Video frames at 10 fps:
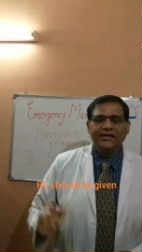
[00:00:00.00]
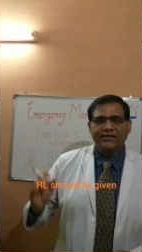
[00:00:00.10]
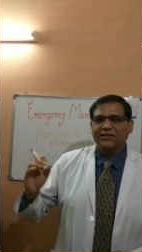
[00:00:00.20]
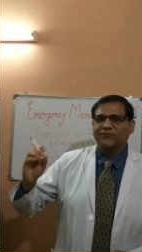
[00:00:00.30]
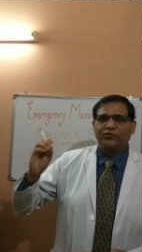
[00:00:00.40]

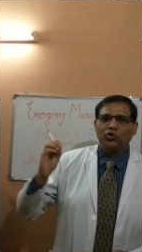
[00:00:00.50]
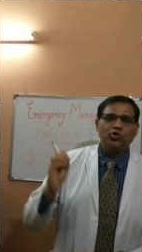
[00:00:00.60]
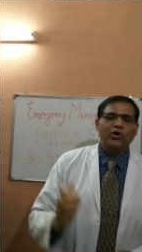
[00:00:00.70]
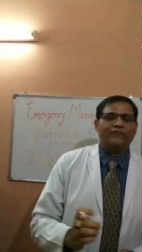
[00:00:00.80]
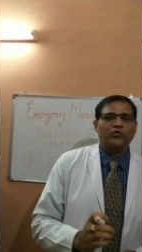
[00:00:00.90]
This
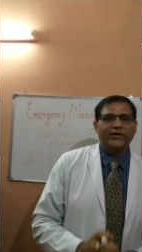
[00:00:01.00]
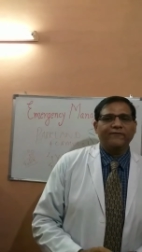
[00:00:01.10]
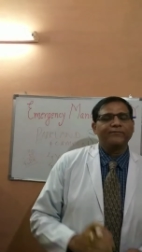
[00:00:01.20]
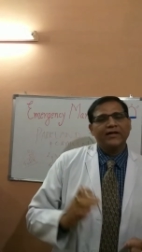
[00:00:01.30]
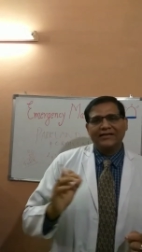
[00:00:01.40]
fluid you have to
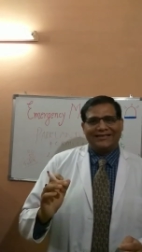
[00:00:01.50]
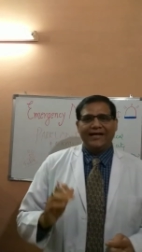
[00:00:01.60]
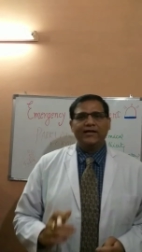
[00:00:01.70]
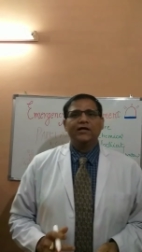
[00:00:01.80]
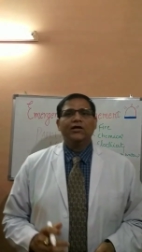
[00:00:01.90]
give.
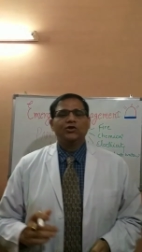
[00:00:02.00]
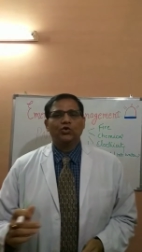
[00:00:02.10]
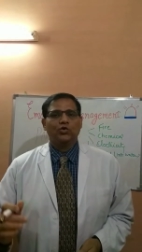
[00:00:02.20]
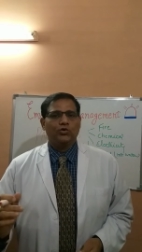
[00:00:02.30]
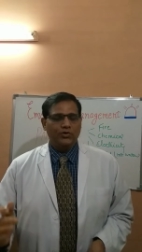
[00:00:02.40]
Then
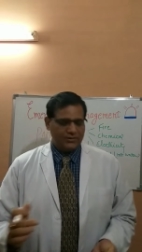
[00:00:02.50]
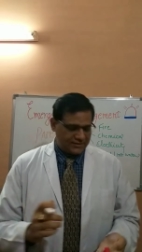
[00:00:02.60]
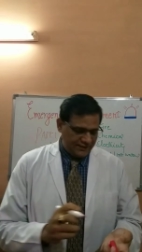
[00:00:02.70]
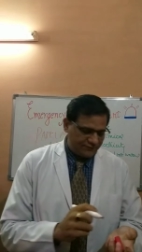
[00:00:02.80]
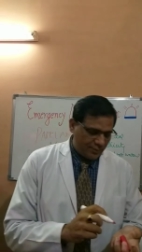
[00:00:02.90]
you
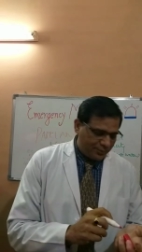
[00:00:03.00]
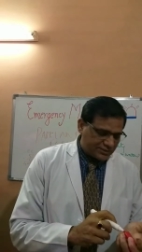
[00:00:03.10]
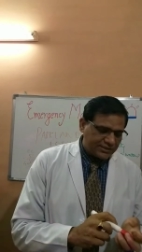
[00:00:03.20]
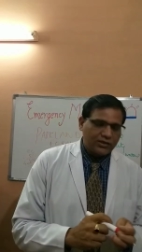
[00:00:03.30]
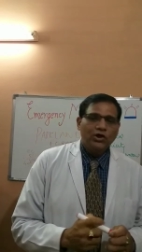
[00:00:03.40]
shift the
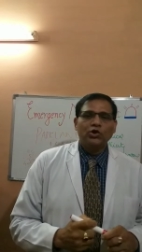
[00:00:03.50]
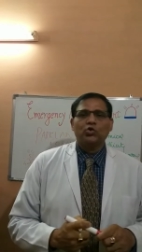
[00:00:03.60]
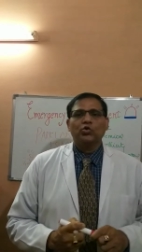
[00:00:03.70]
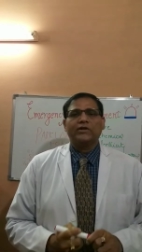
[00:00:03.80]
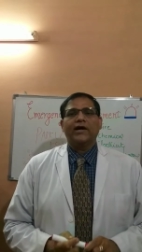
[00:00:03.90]
patient
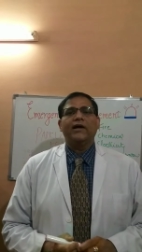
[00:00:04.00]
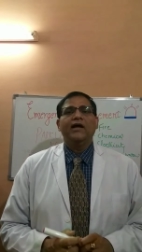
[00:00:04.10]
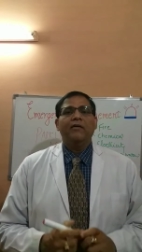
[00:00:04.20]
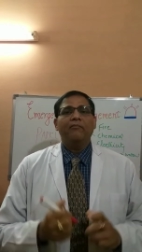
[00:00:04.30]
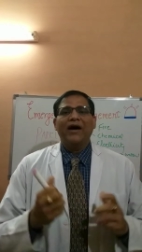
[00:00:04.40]
to the
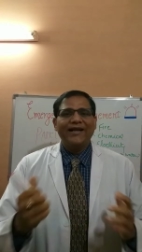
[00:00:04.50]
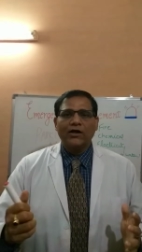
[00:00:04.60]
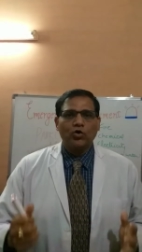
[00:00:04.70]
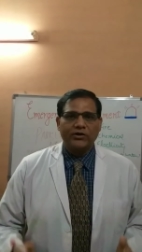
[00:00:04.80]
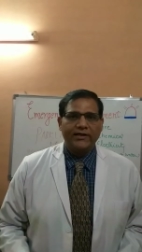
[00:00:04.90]

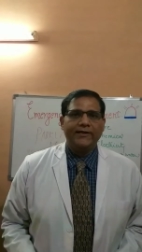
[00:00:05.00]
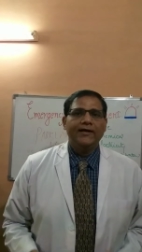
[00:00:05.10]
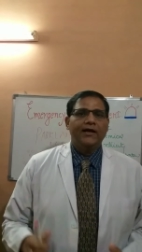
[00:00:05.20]
minor OT